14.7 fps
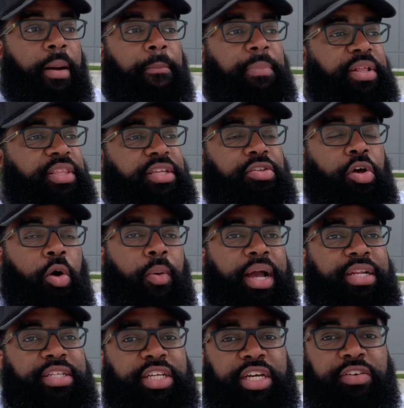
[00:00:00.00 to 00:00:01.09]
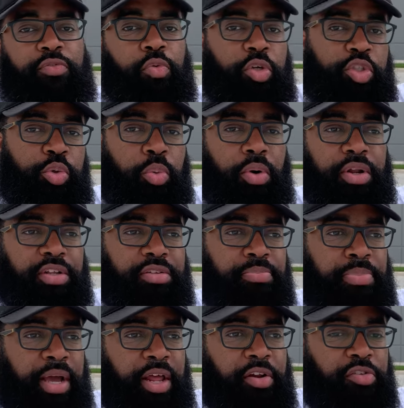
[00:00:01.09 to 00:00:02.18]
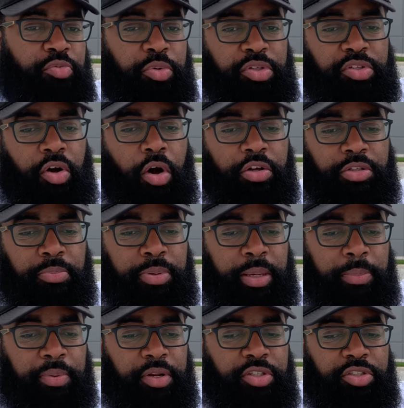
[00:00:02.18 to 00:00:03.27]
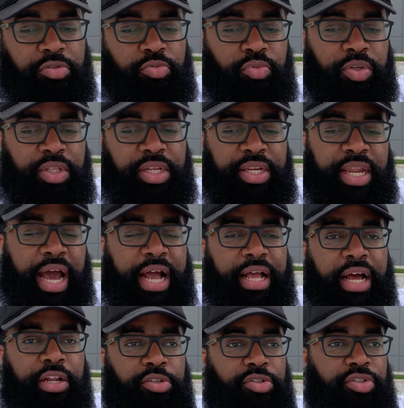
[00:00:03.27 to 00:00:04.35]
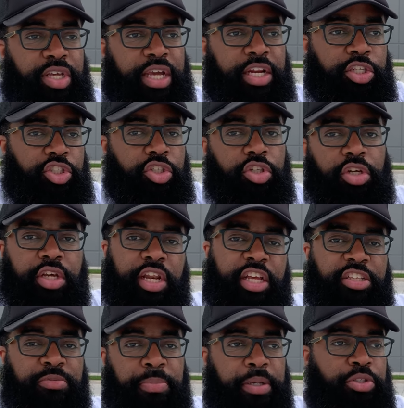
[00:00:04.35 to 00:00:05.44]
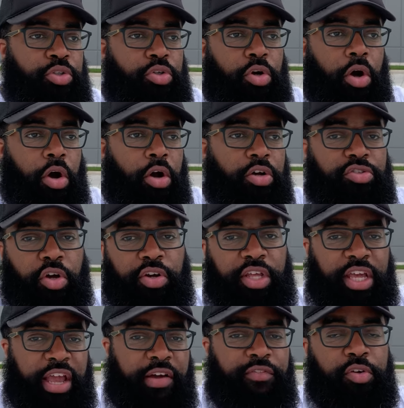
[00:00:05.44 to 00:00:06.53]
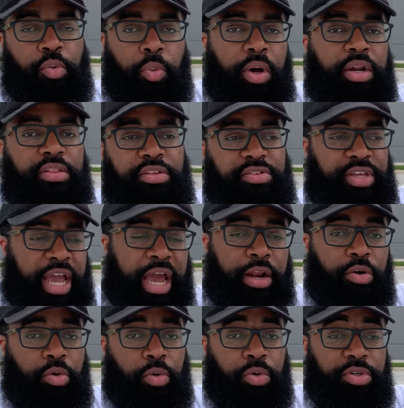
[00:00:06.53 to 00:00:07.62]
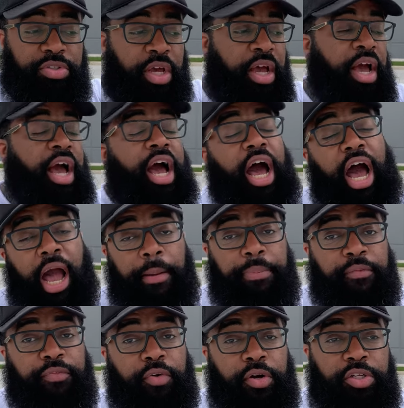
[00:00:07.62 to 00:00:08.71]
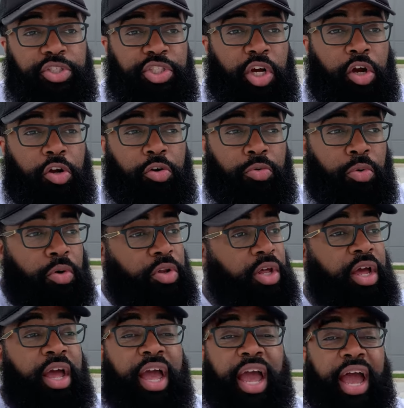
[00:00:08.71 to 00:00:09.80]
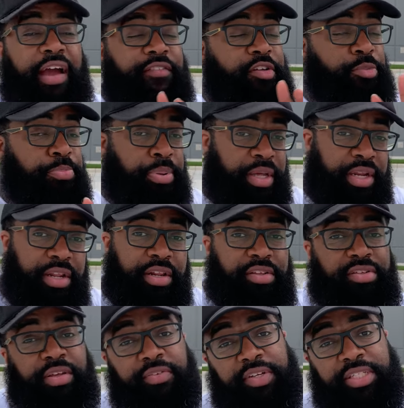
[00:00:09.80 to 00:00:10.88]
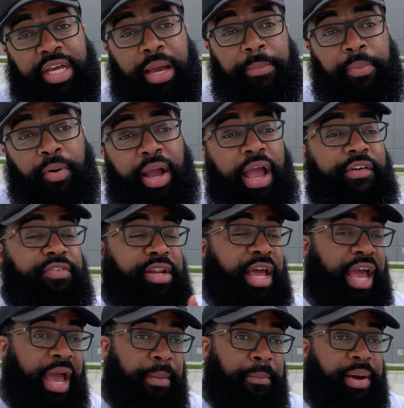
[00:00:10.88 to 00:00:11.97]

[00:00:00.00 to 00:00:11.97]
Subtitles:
But this whole idea of which one is better is what's causing people to just really not understand that you're looking at special cars on every one of these categories. I prefer the GR Corolla, having been in a Civic Type R, having had